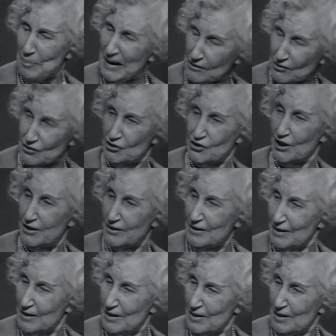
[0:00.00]

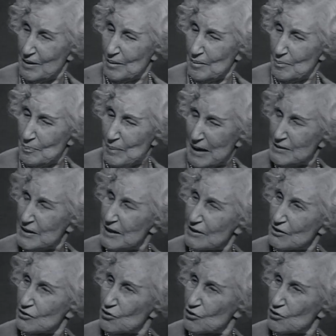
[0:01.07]
punctured uh, by their